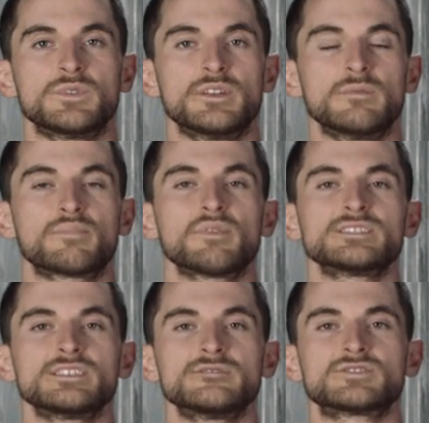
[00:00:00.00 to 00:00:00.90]
with an
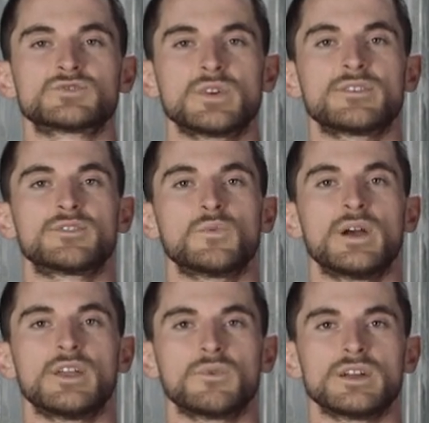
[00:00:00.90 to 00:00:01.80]
impressive strength to
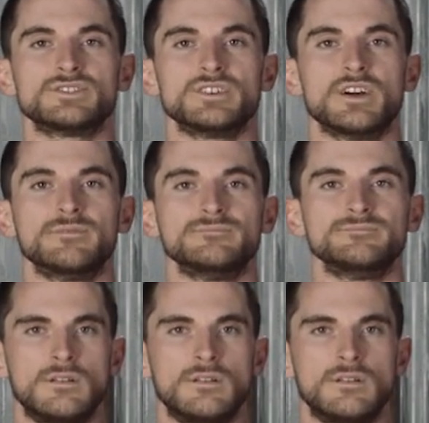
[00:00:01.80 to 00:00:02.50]
weight ratio.